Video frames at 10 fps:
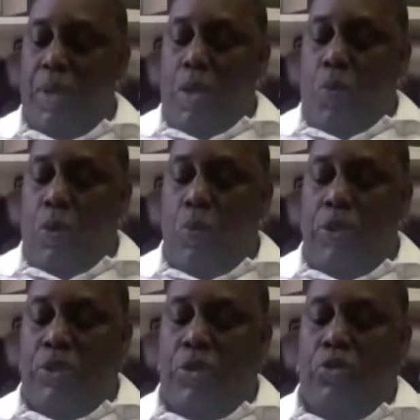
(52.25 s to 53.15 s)
When
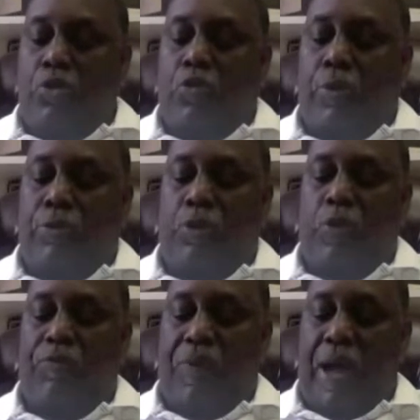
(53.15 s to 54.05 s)
we search the scriptures,
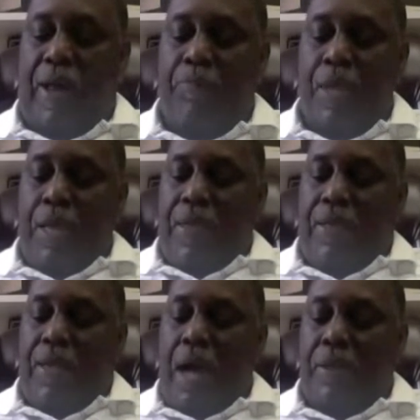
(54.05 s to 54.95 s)
we find
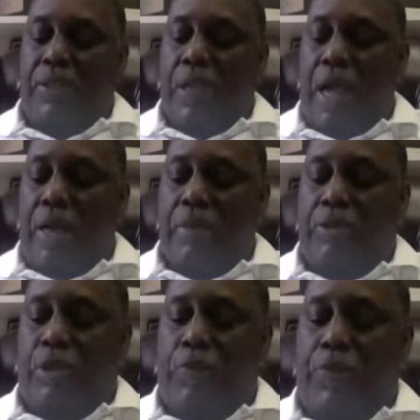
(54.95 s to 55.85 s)
that God has locked
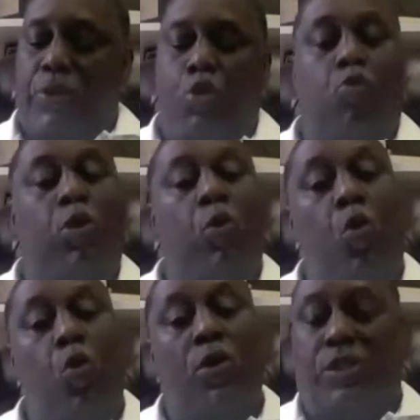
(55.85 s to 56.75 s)
himself into a
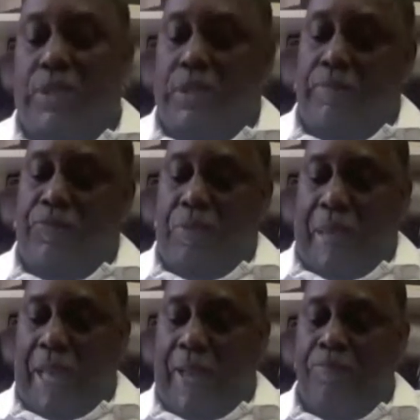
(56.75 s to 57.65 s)
reward system for
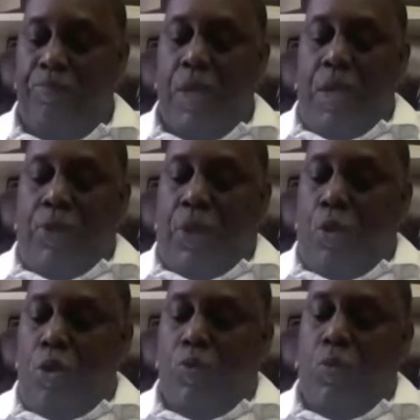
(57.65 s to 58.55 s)
man. The
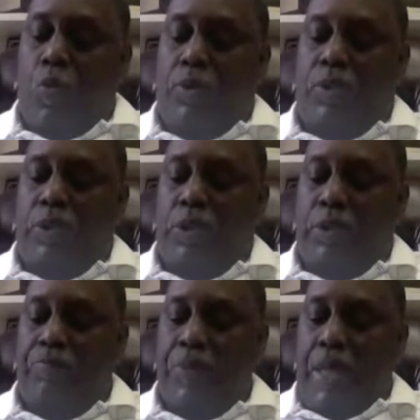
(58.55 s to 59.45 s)
Lord's reward
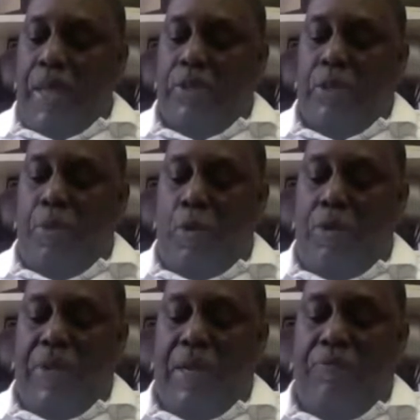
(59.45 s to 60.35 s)
system is a
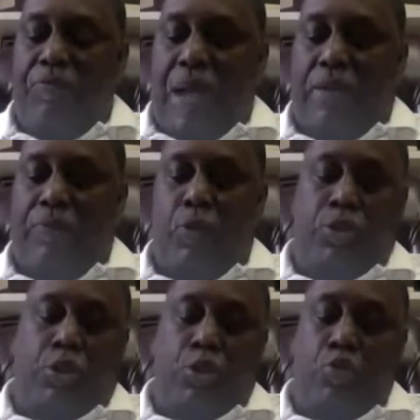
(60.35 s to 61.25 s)
motivating factor for
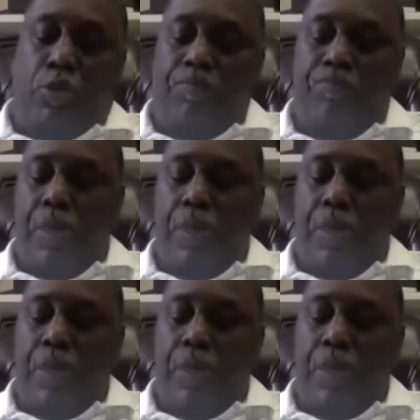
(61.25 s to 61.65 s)
his children.